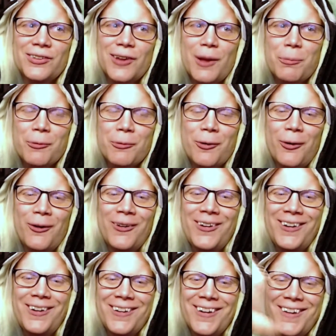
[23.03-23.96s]

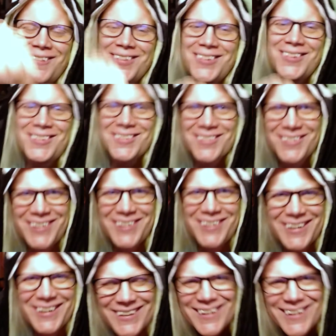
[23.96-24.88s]
corner of the
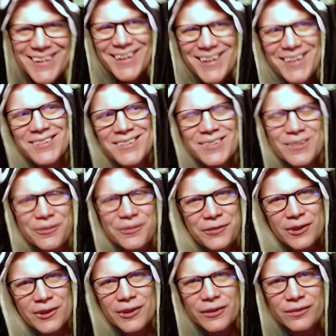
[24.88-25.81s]
screen. So if you
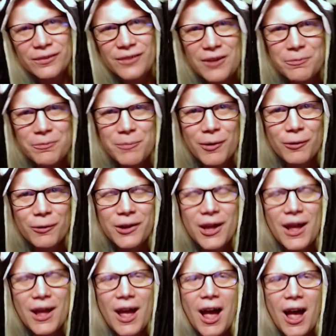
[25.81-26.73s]
click safe mode
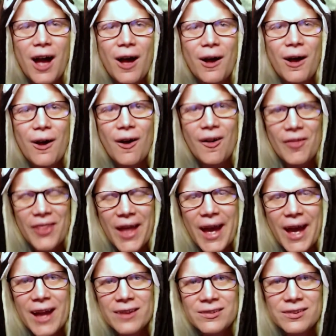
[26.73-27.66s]
on
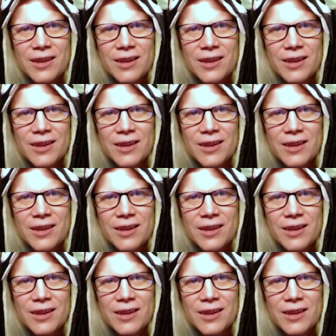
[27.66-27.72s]
that,